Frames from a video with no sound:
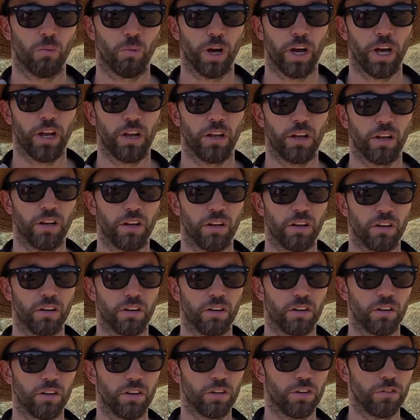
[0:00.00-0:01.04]
when
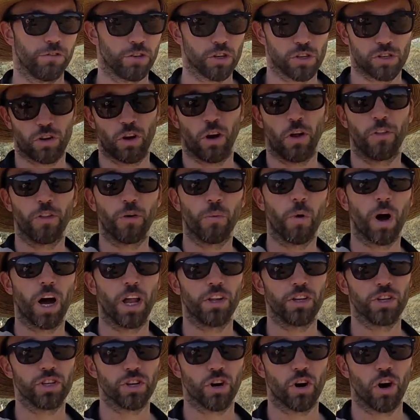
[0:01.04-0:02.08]
you've just got the
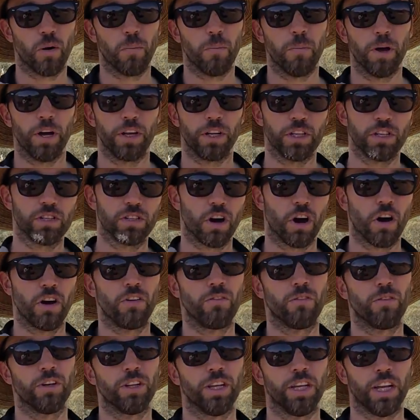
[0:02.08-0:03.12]
one job and you
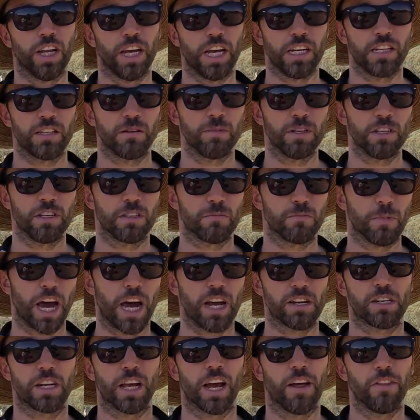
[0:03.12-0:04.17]
don't really need to be
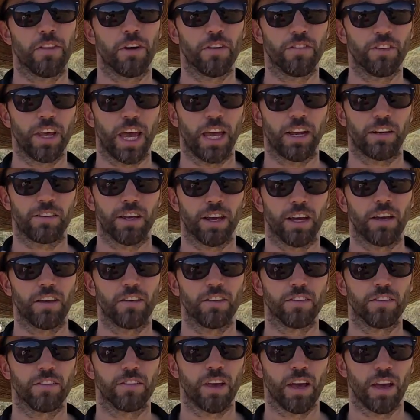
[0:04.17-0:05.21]
smashing out those
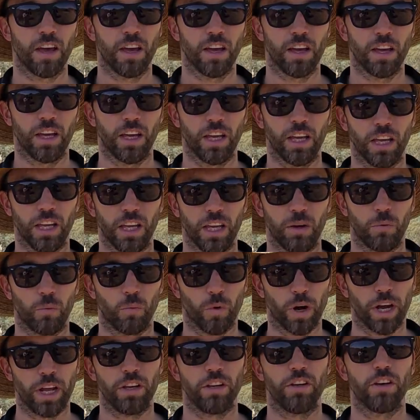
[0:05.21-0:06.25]
hectares
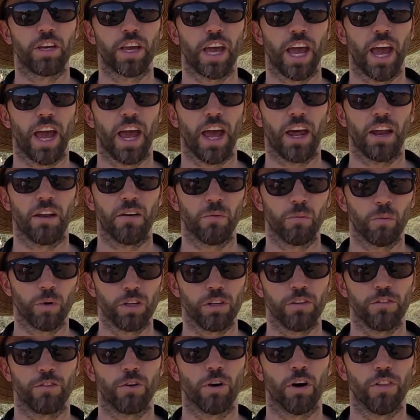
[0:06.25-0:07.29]
when you can,
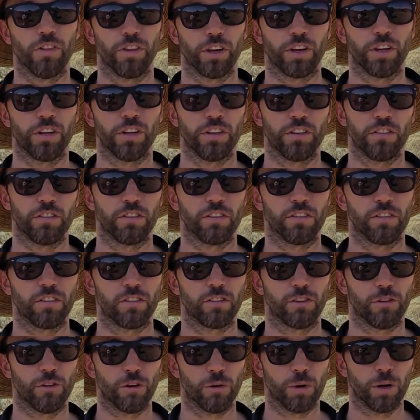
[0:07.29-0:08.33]
when you've got the conditions
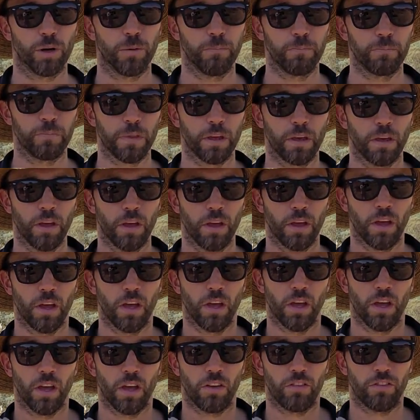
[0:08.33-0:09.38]
to do it.
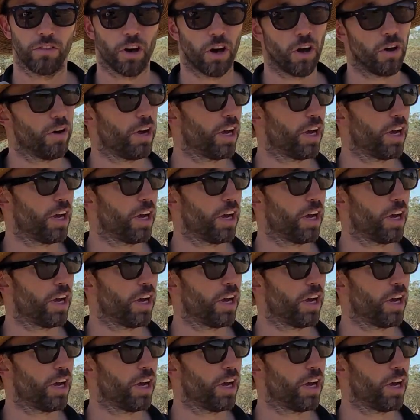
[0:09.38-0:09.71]
So